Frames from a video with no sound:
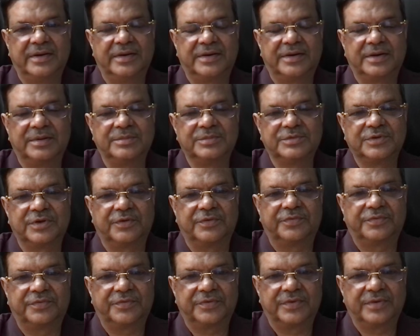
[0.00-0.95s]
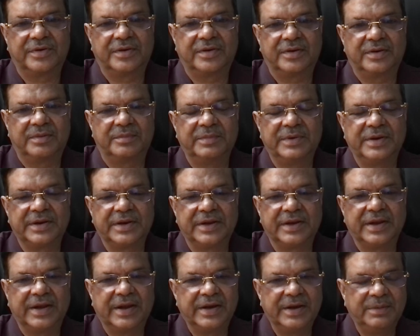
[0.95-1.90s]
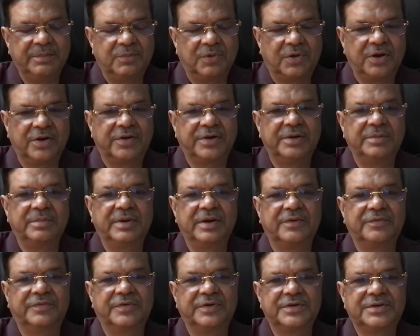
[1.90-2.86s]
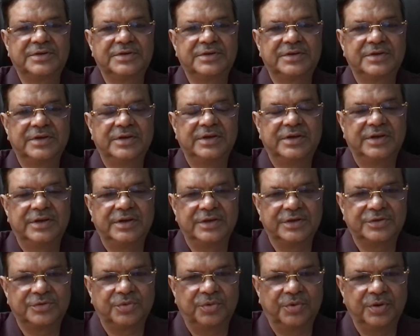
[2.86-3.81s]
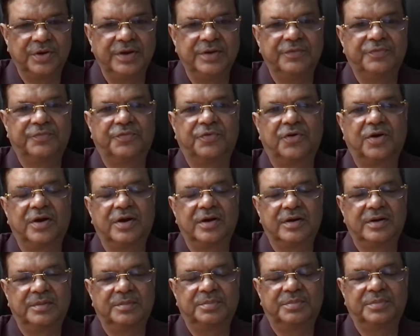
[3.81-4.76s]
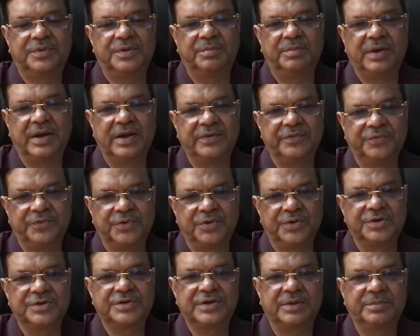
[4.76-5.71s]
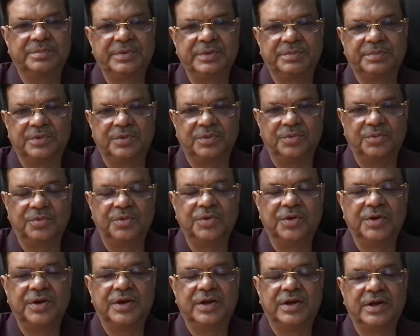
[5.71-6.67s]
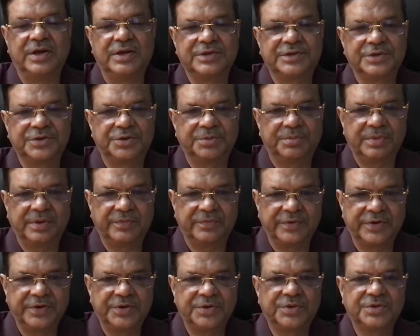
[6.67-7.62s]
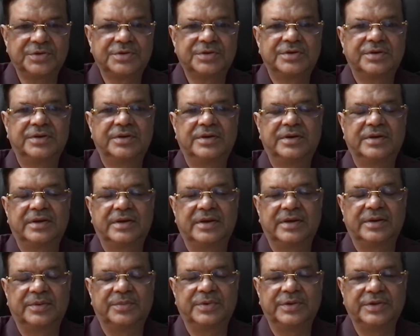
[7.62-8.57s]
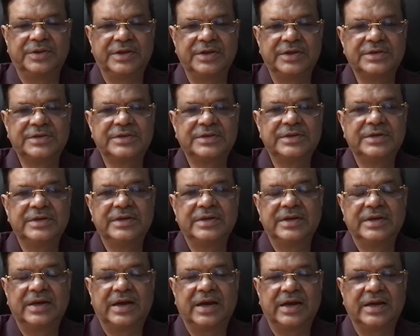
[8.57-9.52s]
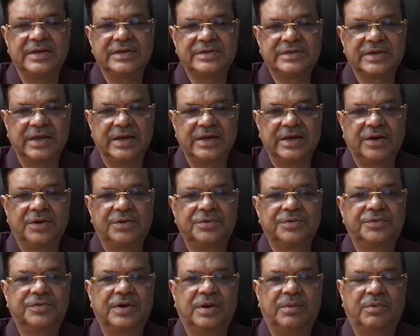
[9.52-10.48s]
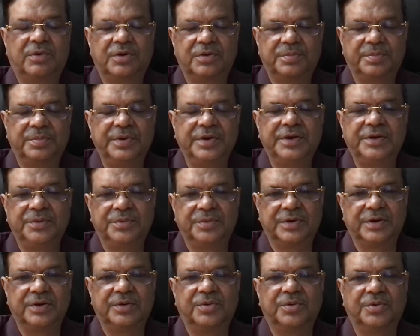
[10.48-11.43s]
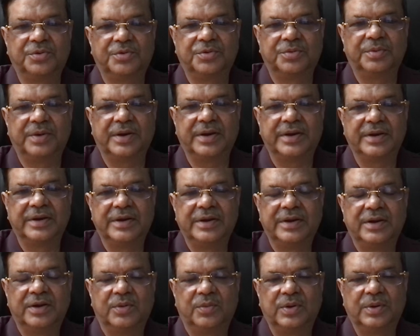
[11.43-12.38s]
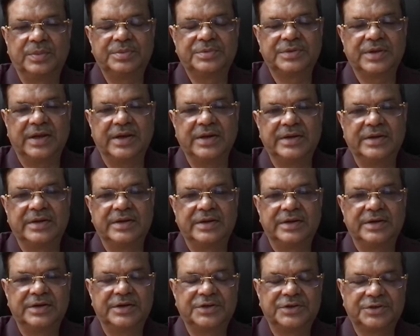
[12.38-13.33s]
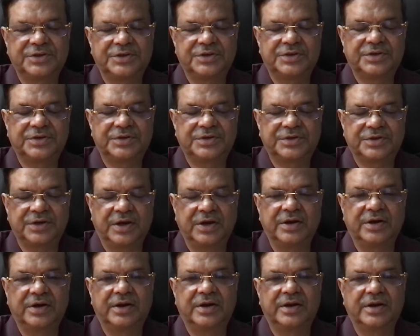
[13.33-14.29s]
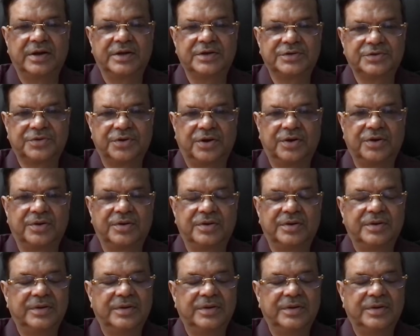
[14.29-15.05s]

terms of making any monetary benefits. It's only for my viewers and people who listen to my videos. With this, I sign out. About me, you can go to my website, Shanker Astrol,